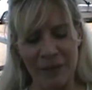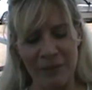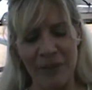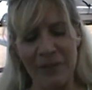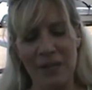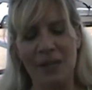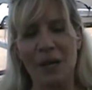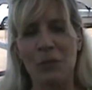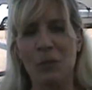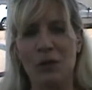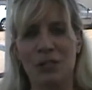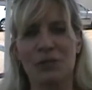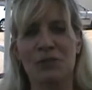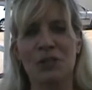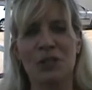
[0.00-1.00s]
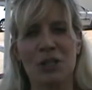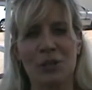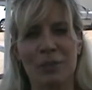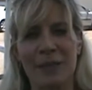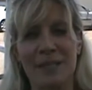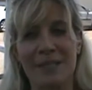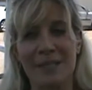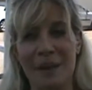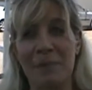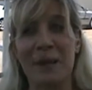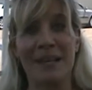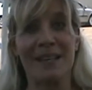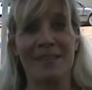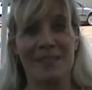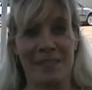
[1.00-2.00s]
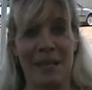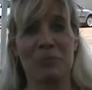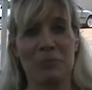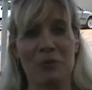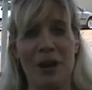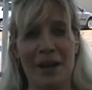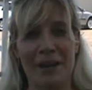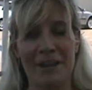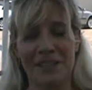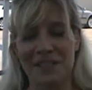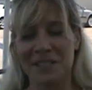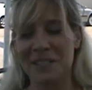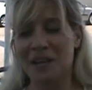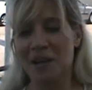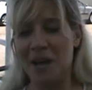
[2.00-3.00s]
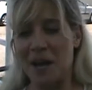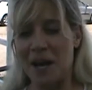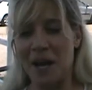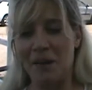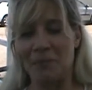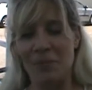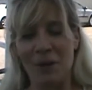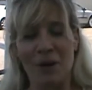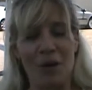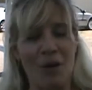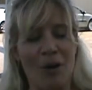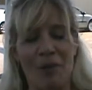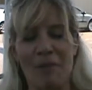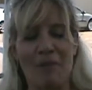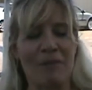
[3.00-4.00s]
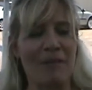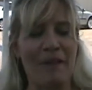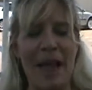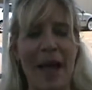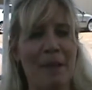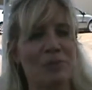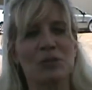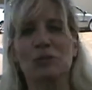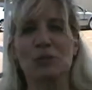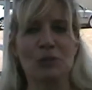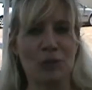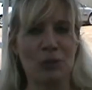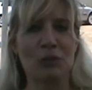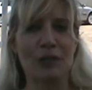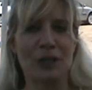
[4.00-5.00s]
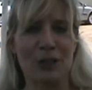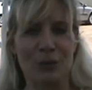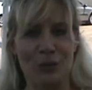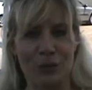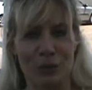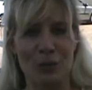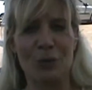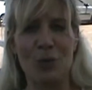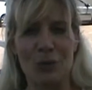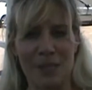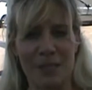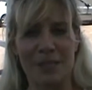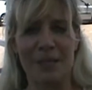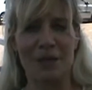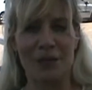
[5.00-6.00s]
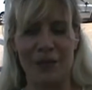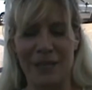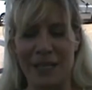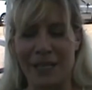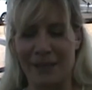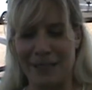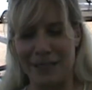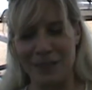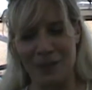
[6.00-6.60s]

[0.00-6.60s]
everything that works for humans, and many of the same products um, are absolutely critical for a horse's health and healing.